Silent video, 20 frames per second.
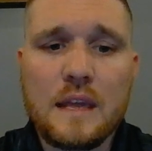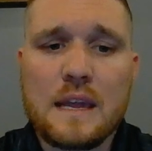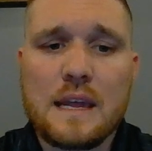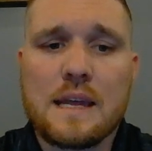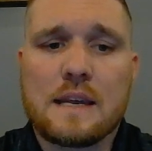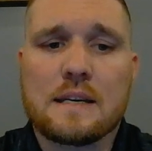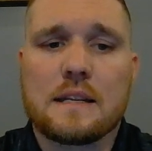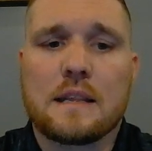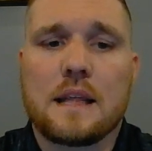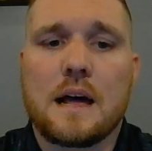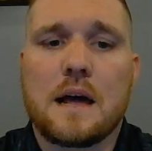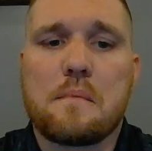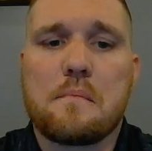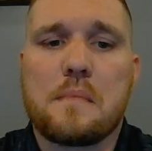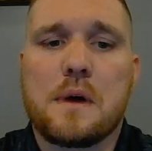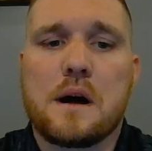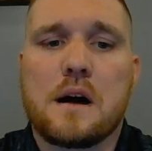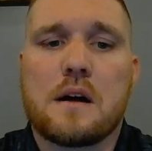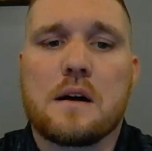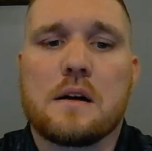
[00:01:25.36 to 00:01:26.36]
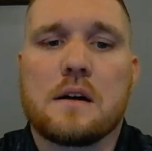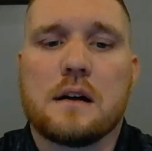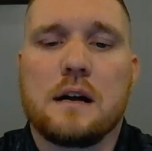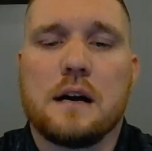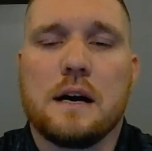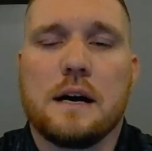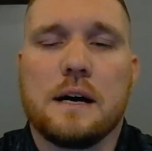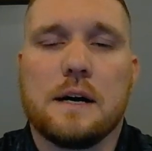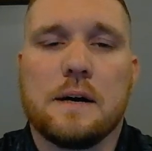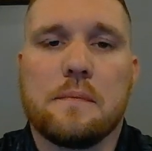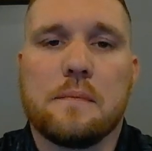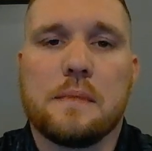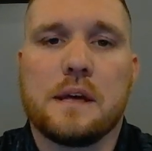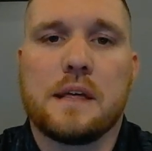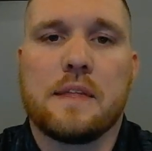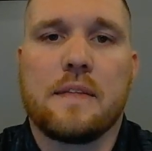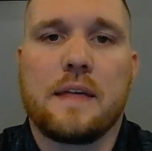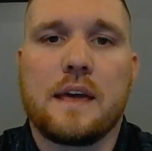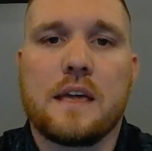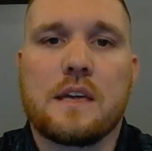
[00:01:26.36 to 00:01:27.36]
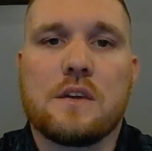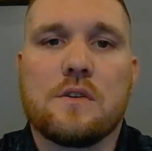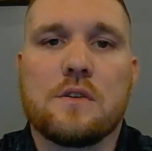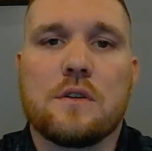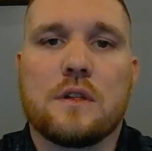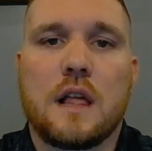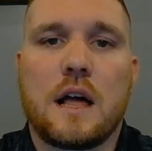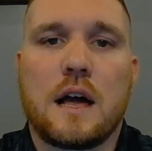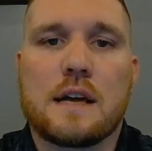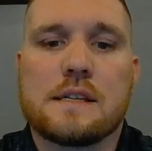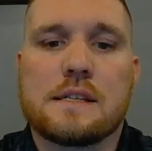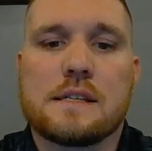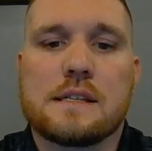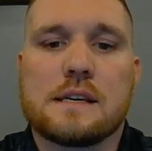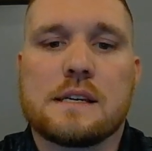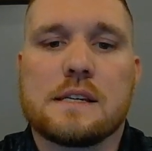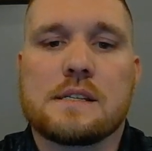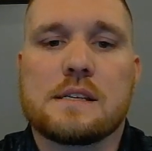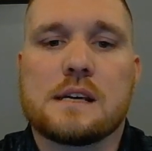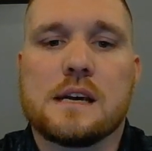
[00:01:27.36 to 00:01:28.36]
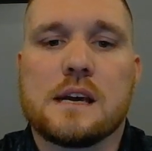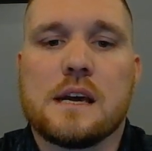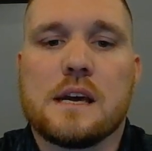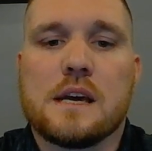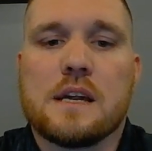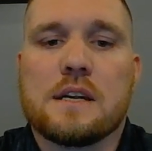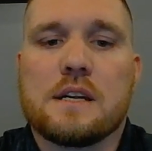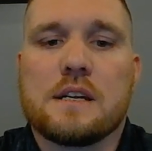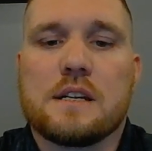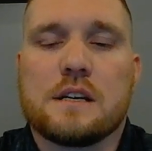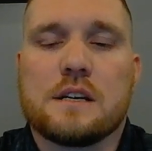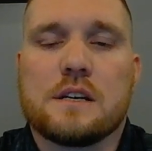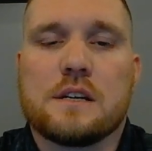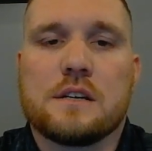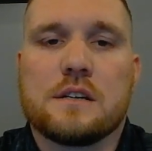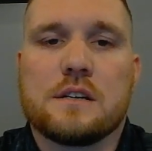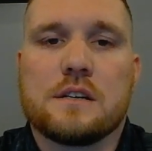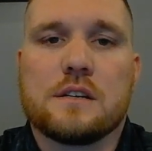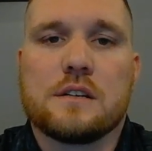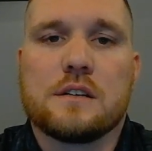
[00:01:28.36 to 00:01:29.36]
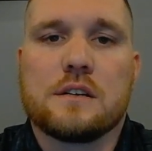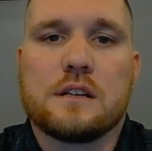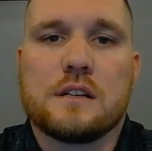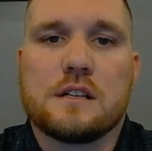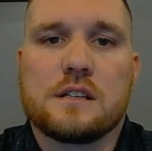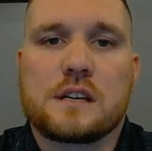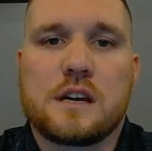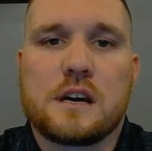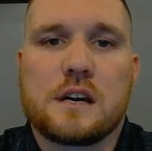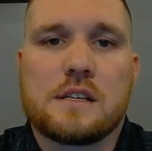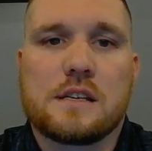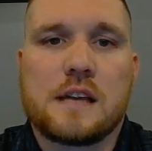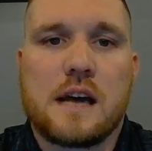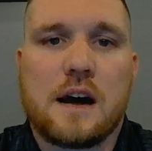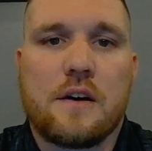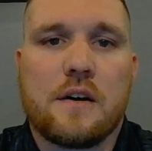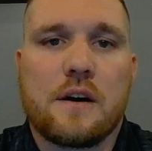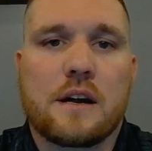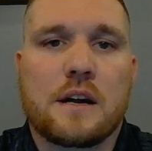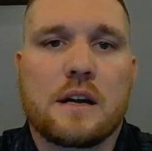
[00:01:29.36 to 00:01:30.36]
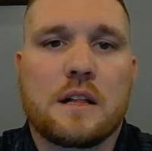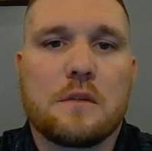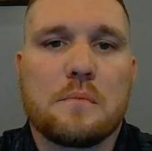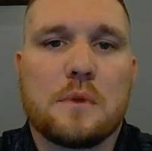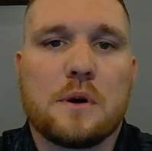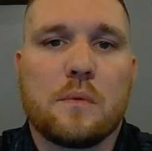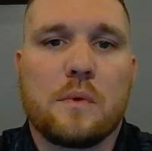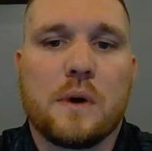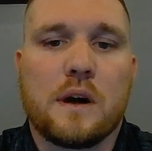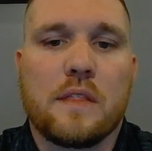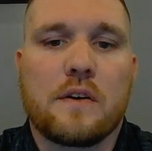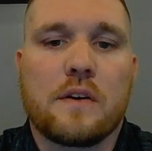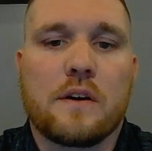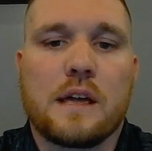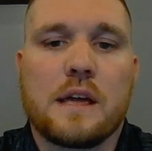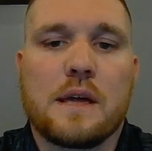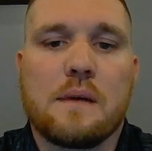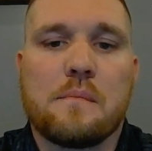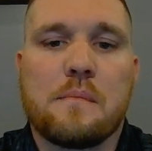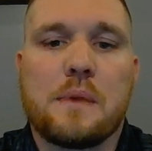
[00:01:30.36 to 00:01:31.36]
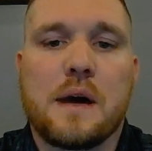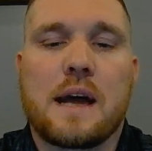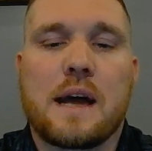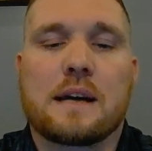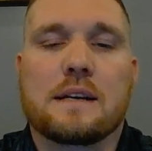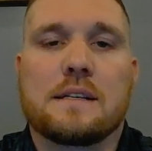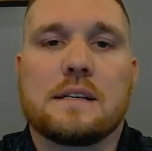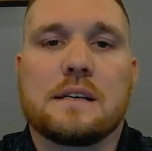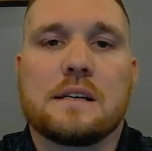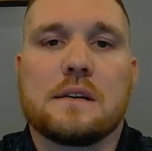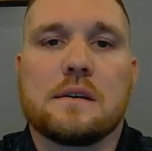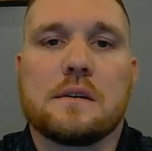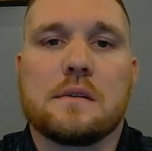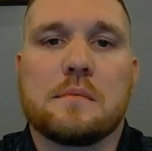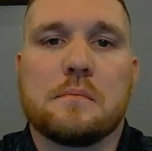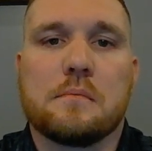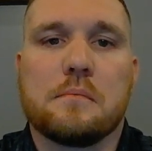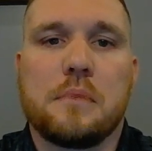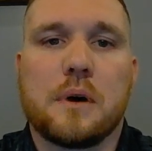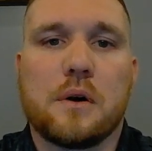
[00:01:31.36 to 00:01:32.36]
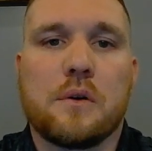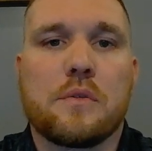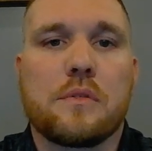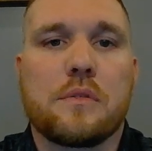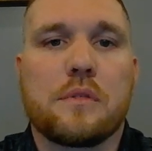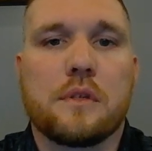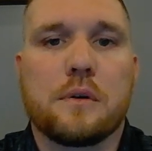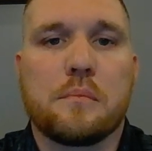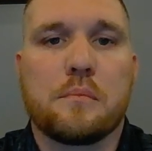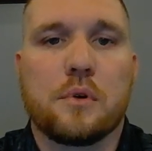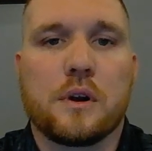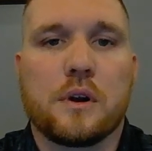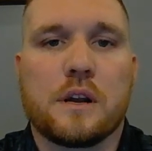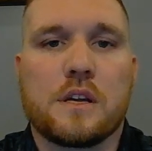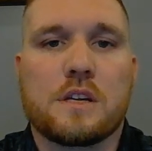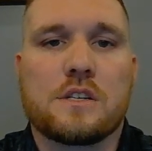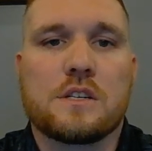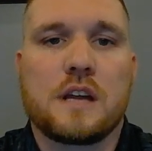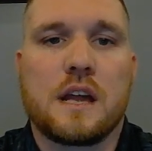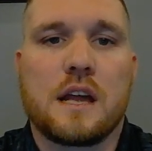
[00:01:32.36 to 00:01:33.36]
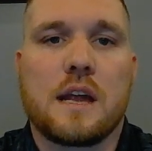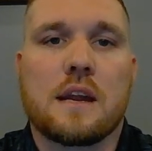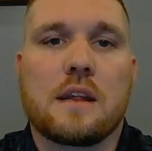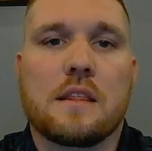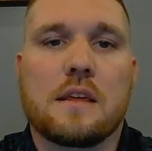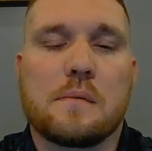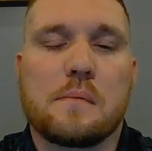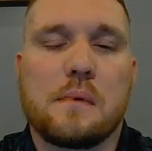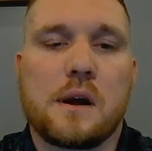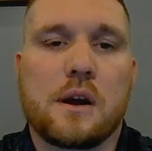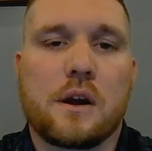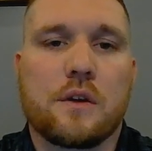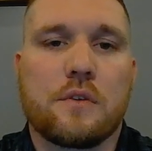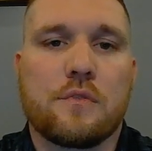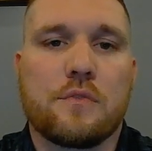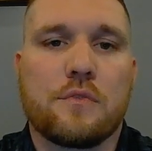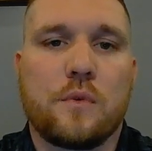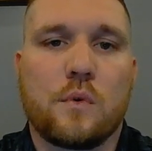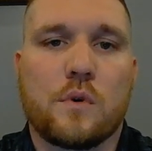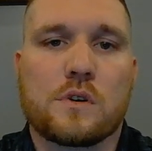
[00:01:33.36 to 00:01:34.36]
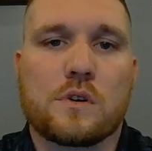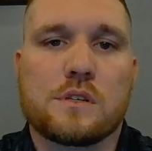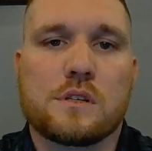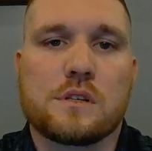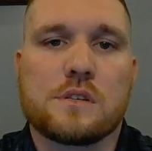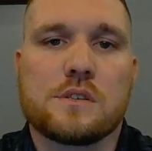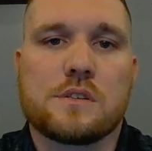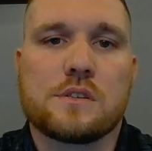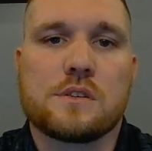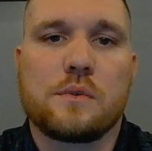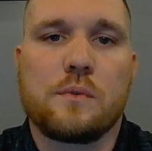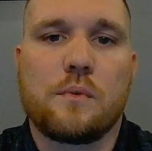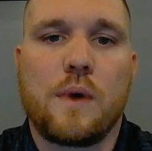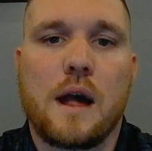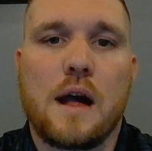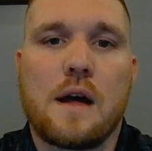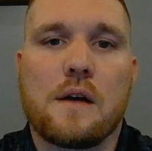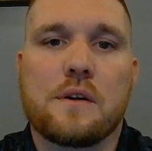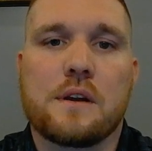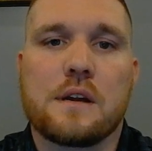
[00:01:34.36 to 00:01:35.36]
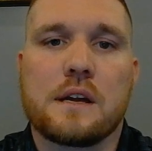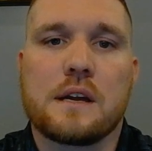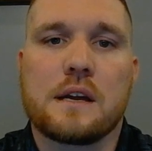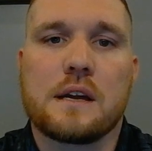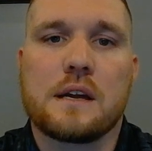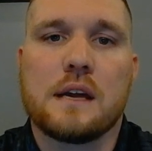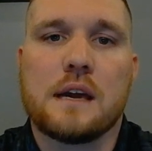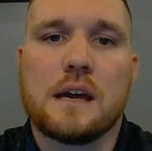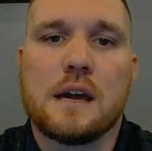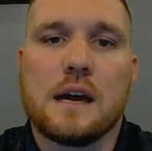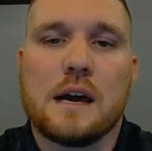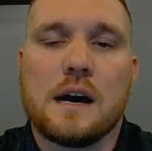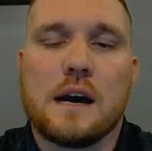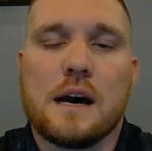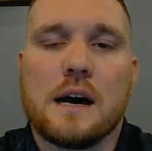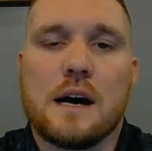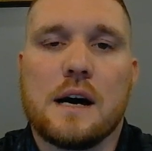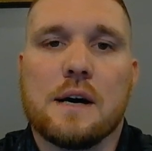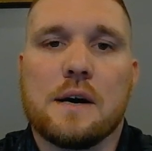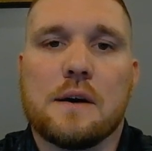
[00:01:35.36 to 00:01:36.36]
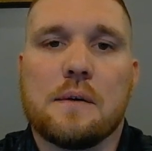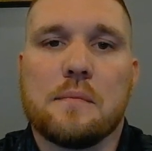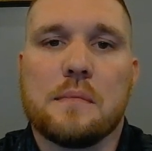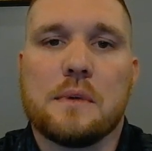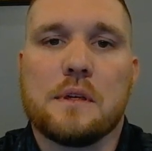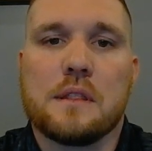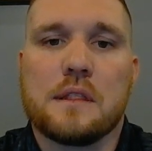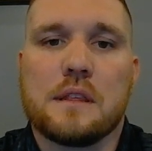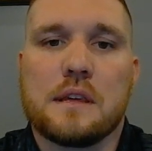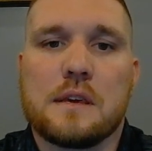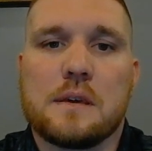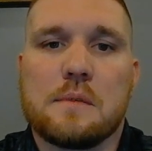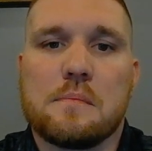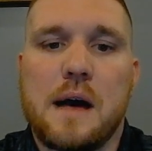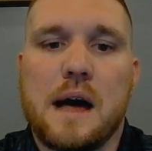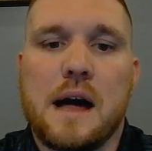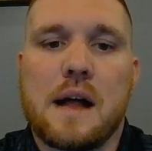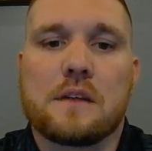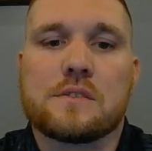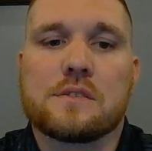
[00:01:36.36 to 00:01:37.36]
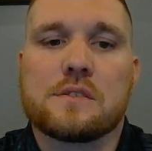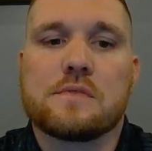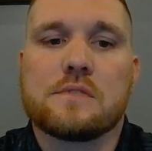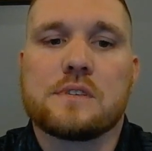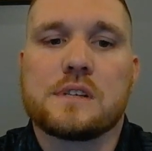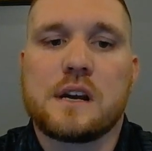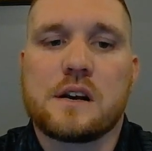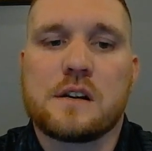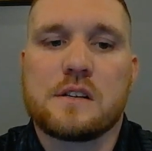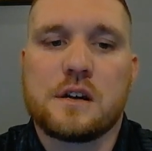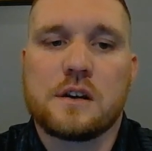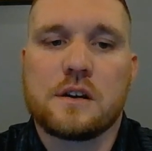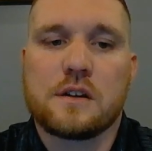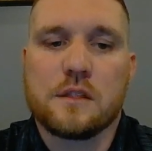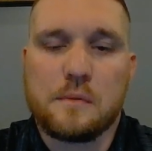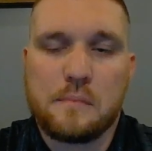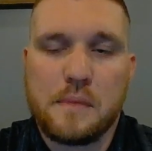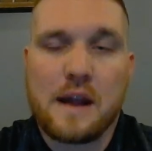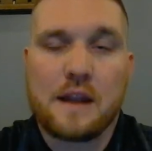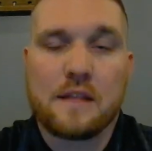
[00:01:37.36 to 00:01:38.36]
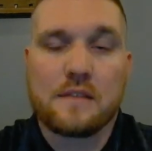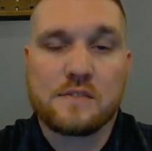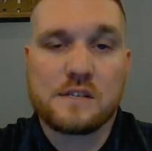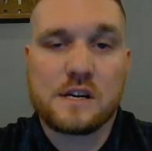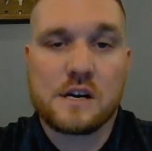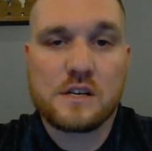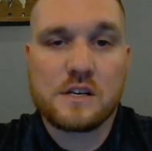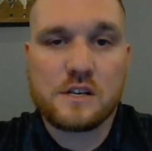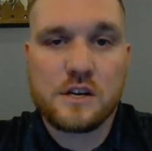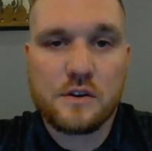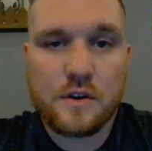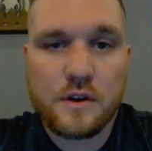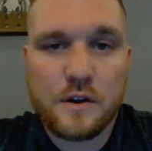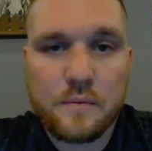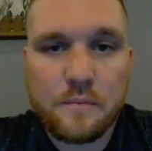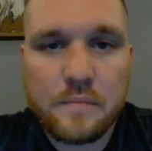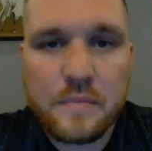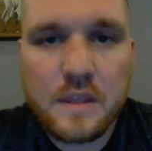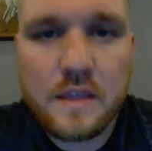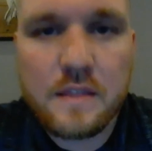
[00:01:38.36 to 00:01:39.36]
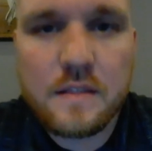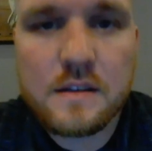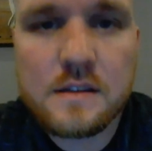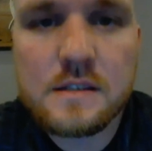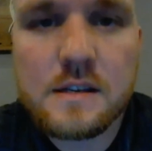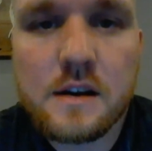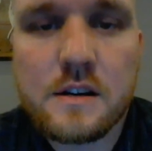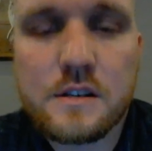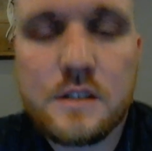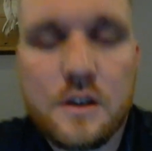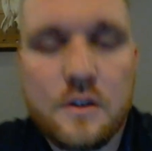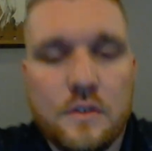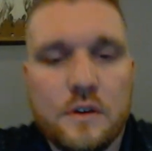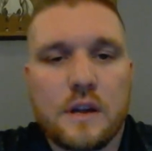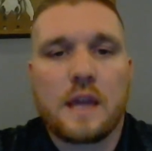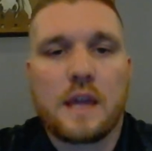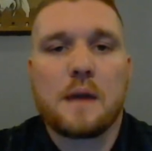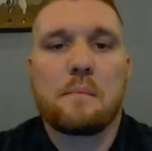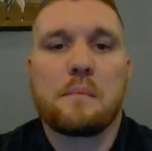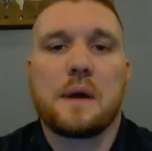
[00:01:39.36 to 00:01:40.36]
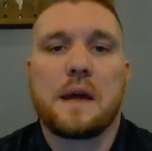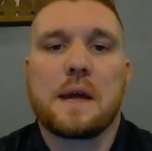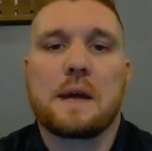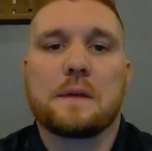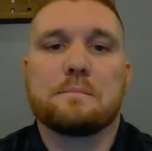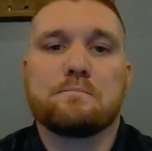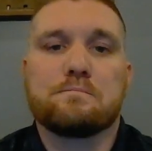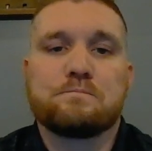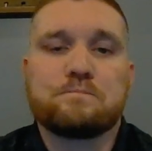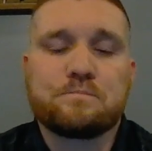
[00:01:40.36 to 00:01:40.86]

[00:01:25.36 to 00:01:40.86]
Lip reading: and Linebaugh, and they utilized this to discuss how inclement weather impacted both the British and the American forces surrounding the Battle of Saratoga and the Saratoga Campaign.